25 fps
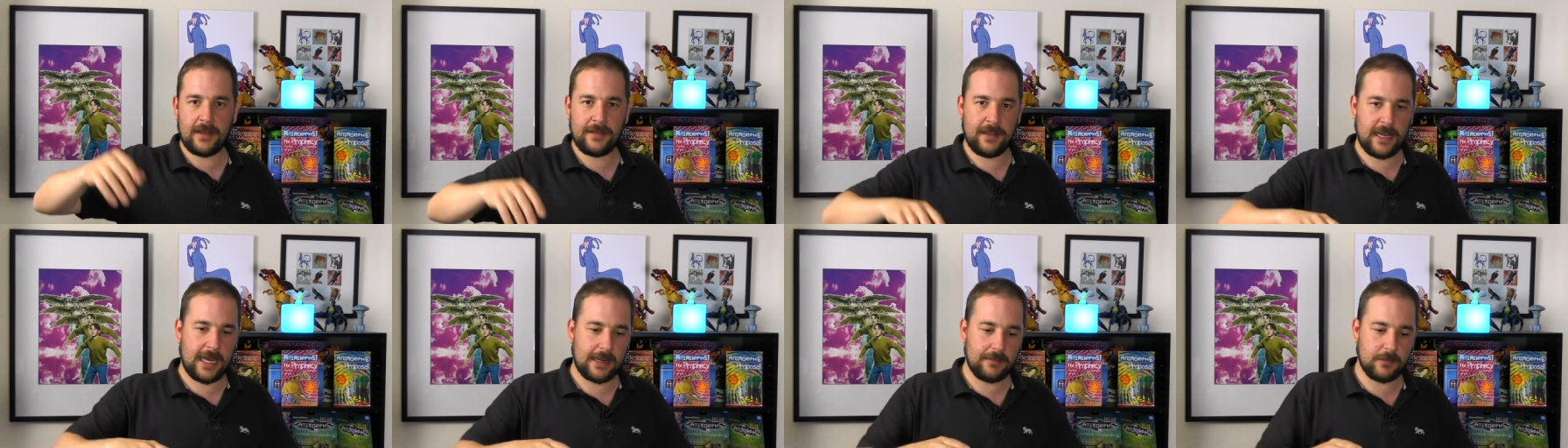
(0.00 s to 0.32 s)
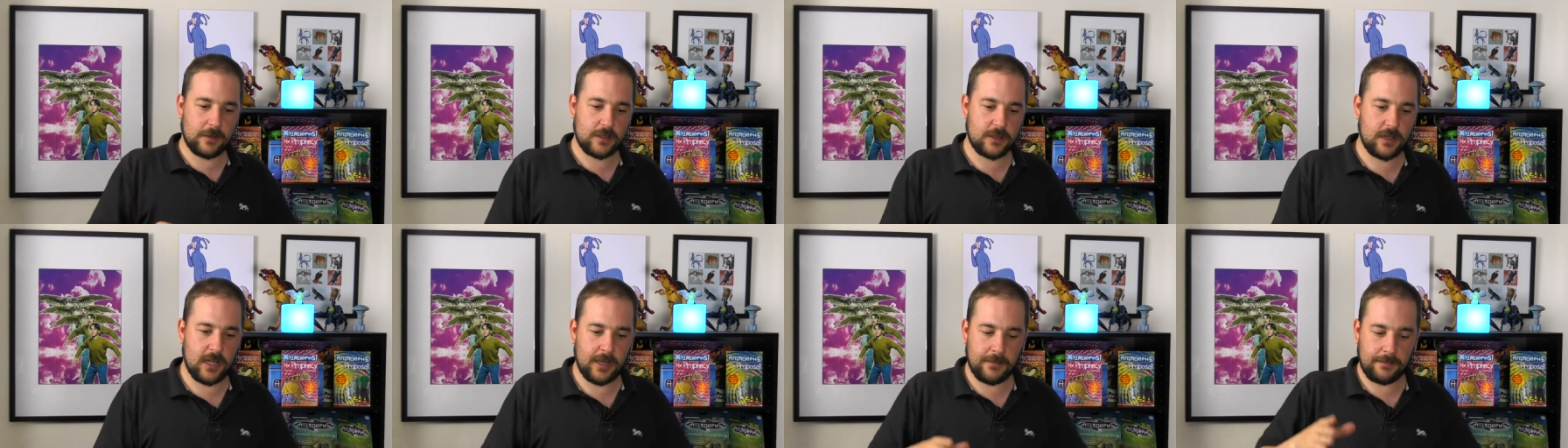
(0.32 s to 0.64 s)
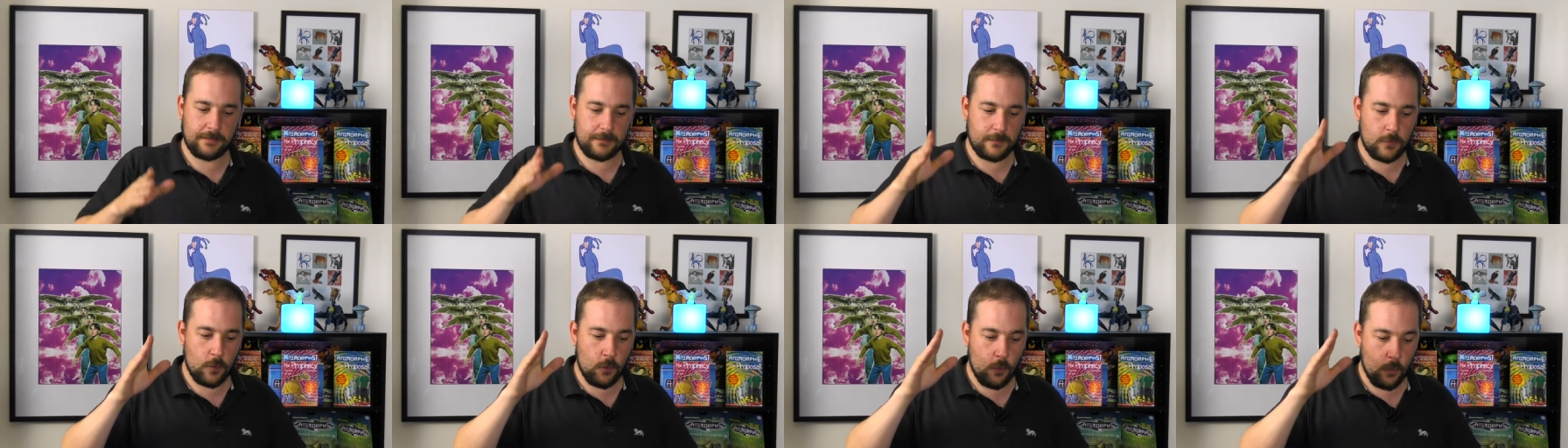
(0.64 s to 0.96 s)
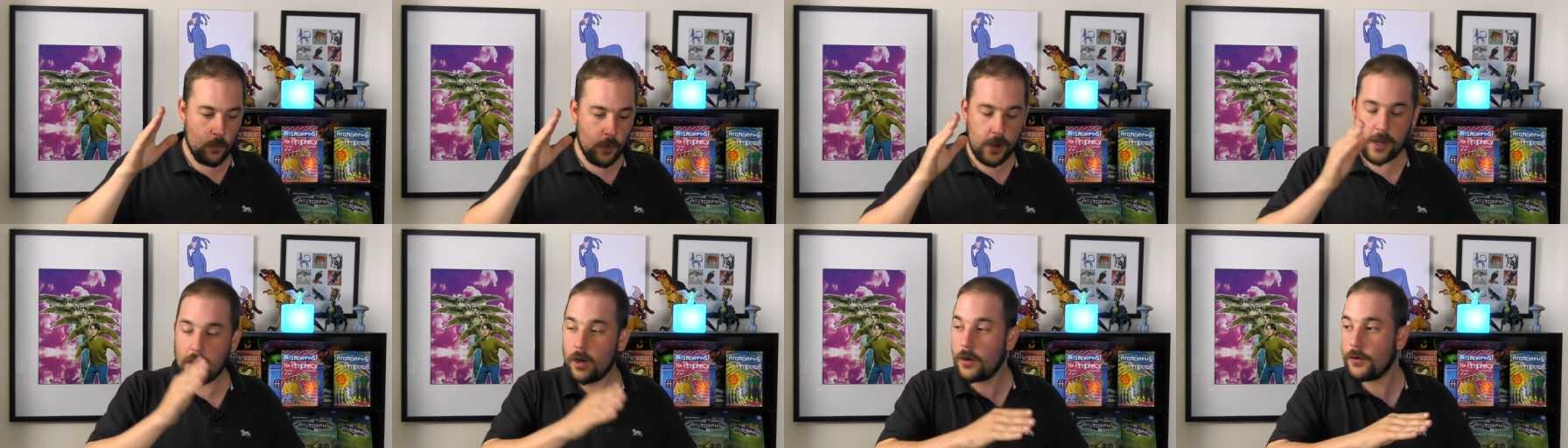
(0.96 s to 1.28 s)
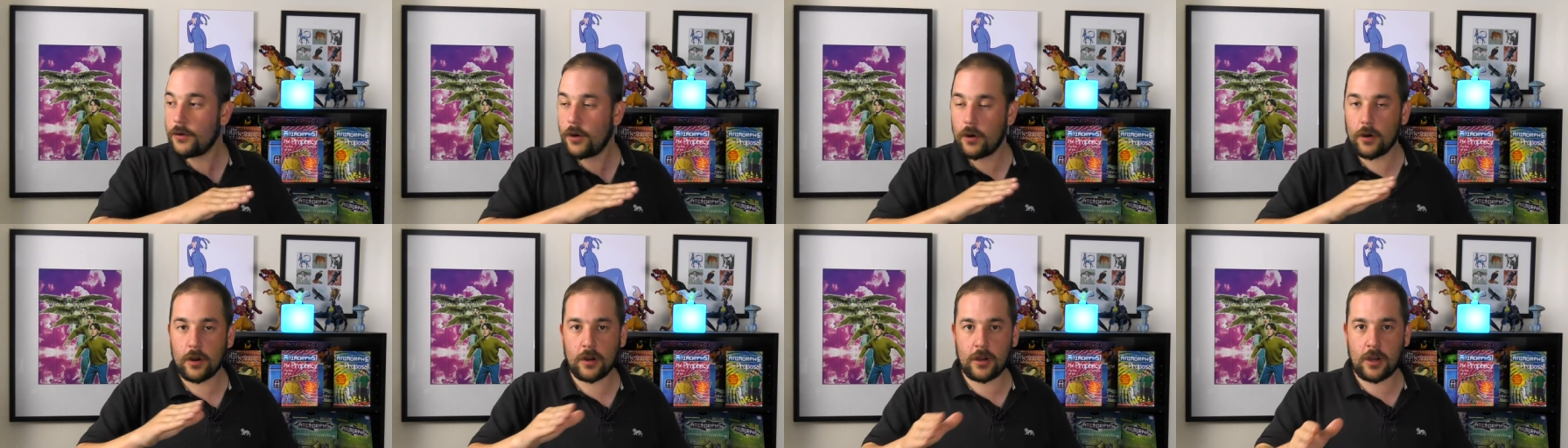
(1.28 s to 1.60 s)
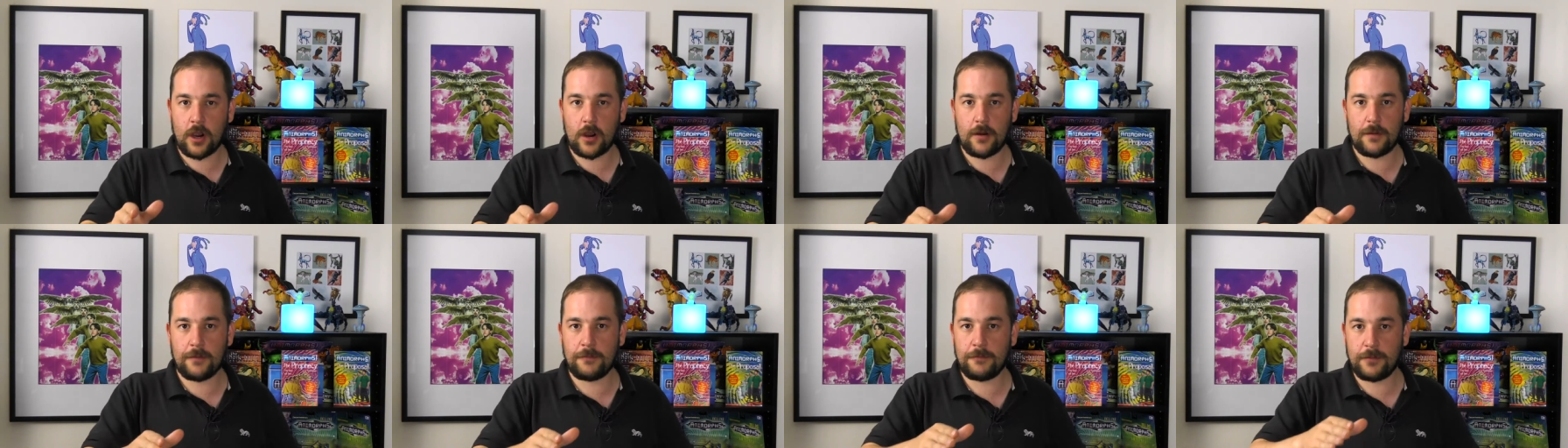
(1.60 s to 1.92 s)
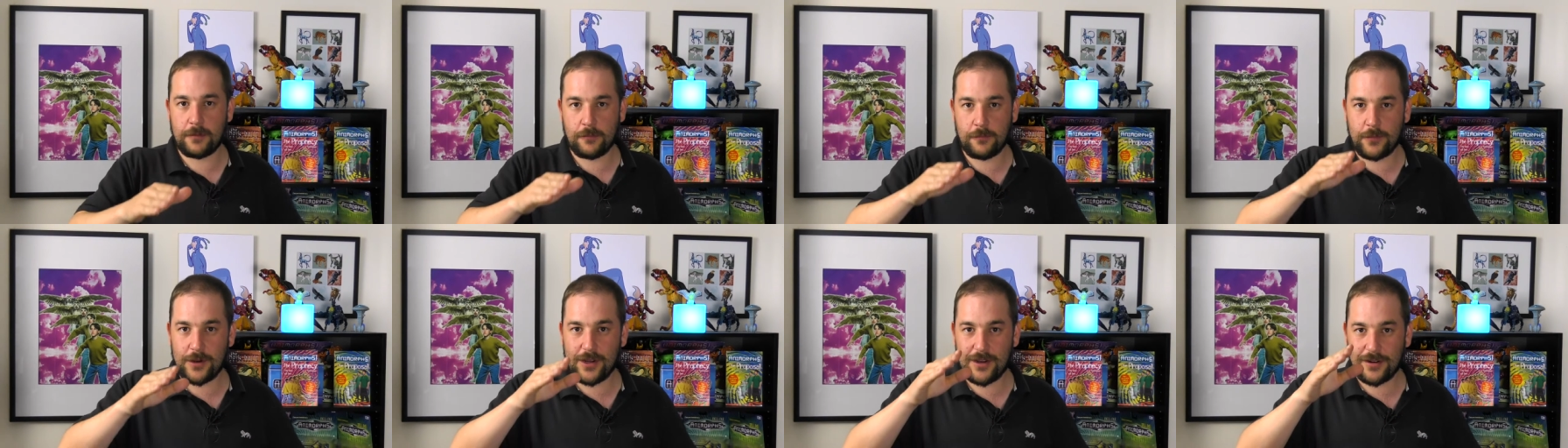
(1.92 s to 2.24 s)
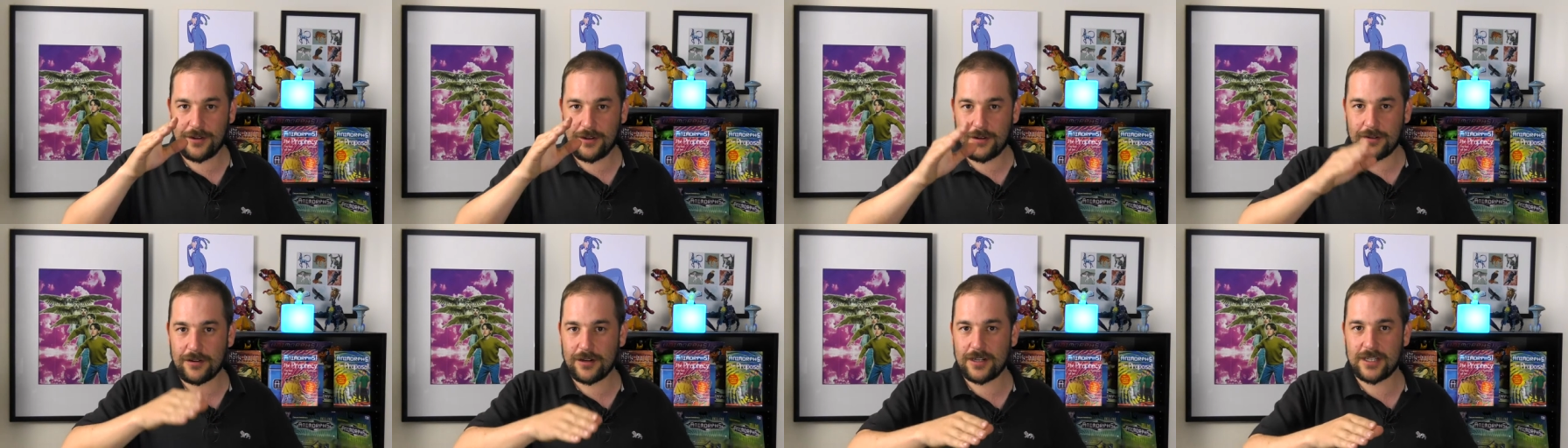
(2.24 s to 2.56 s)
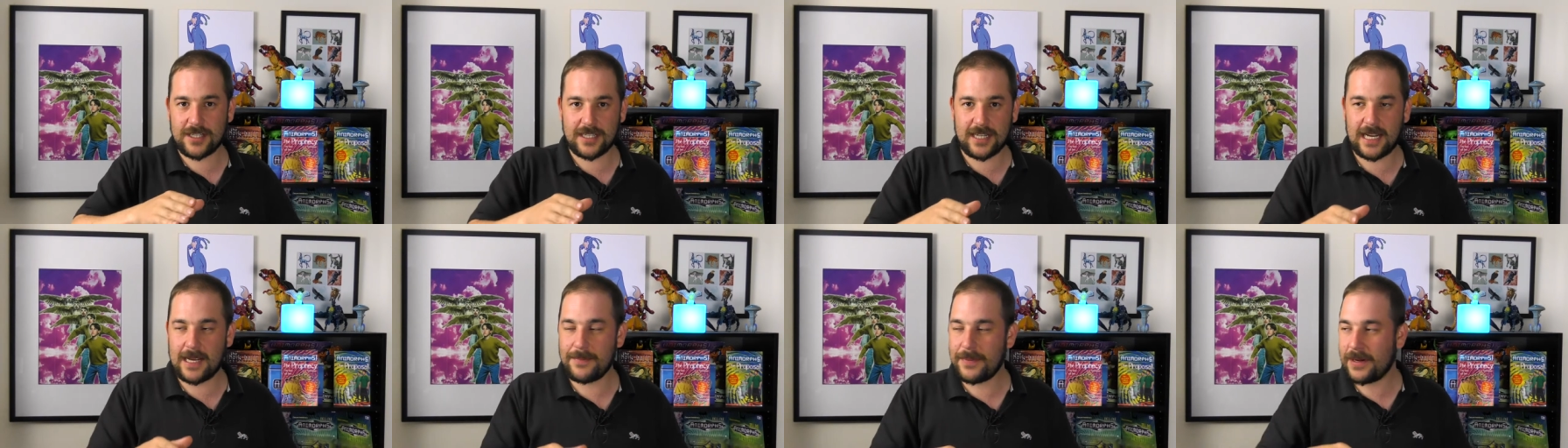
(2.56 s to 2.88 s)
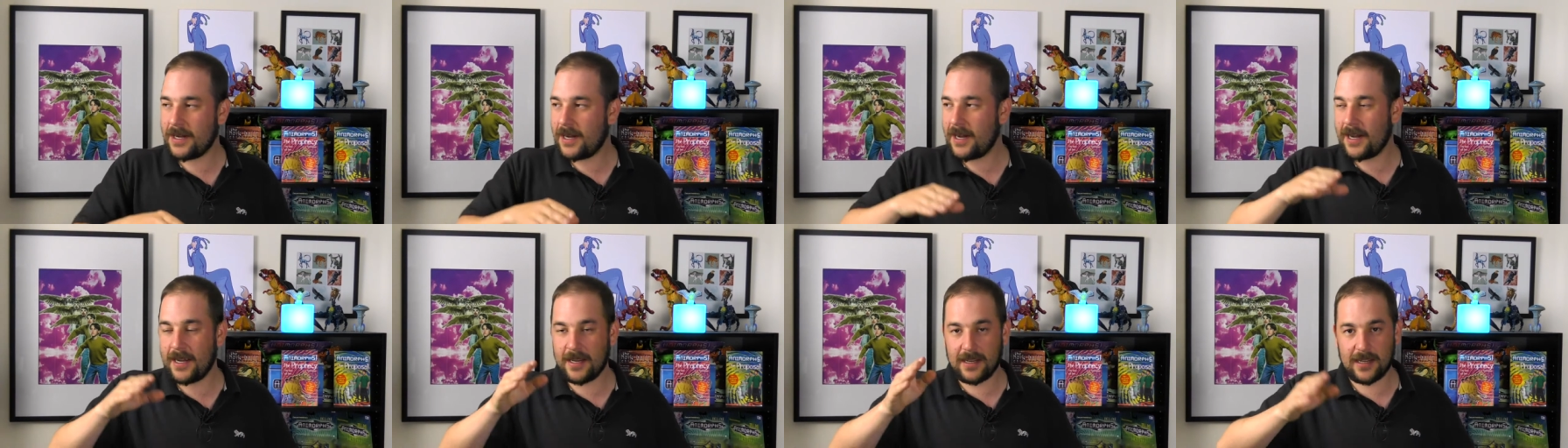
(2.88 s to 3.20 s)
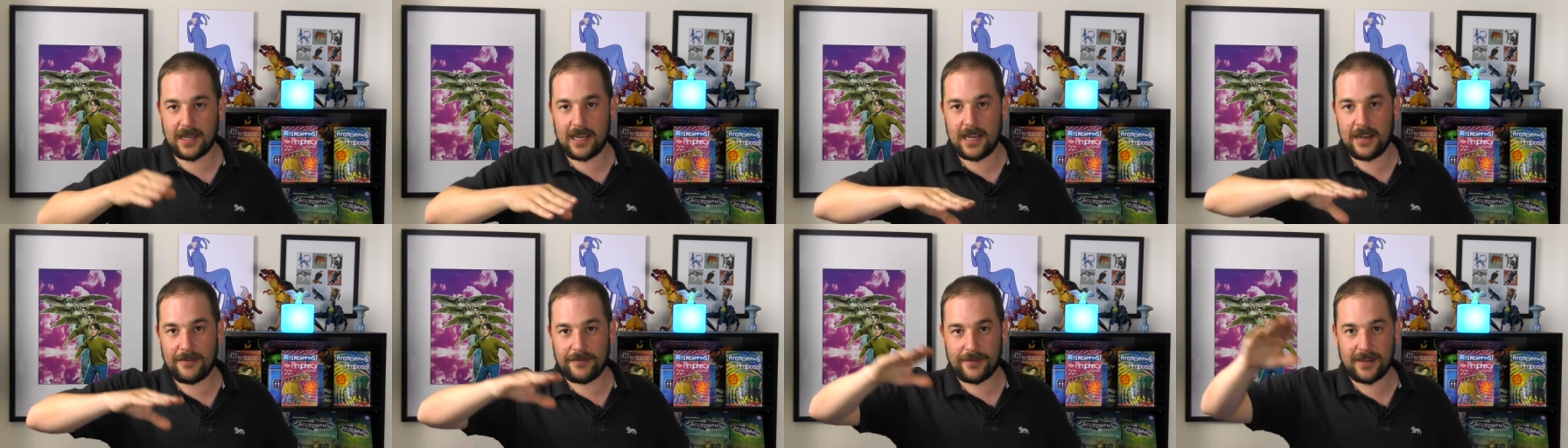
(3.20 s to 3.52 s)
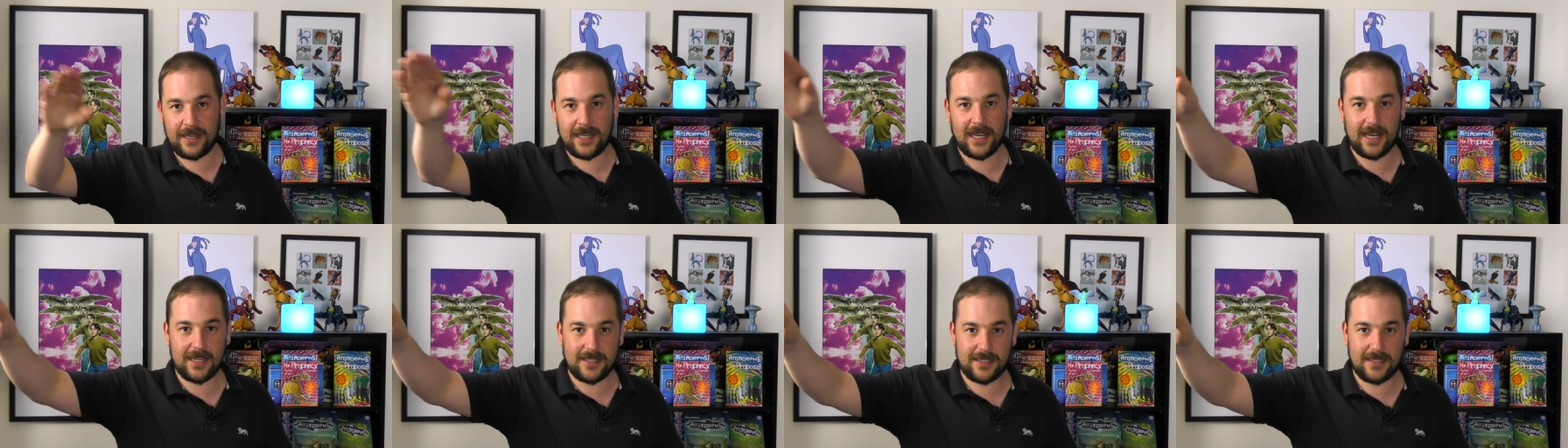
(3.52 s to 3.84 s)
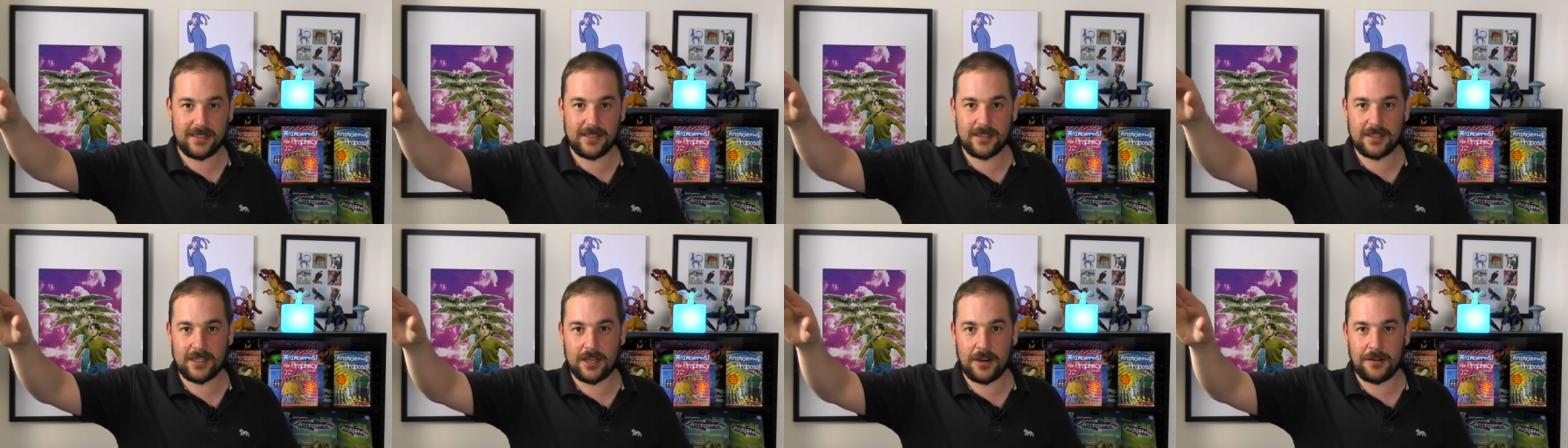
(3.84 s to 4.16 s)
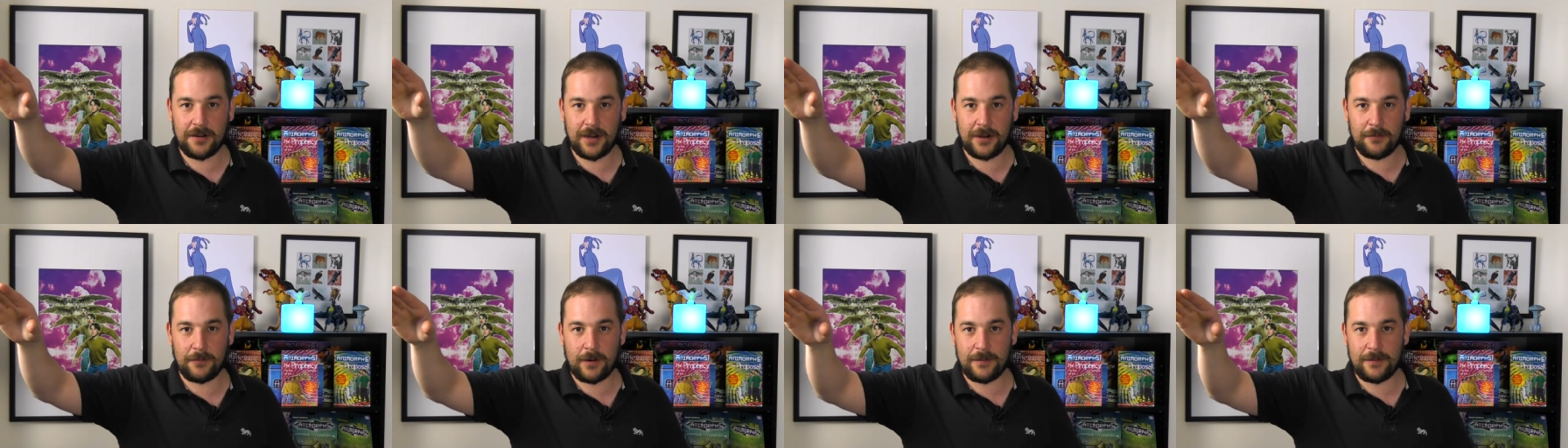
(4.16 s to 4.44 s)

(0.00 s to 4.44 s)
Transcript: The Animorphs are like, we are not go we are not going to stay behind if Cassie is going.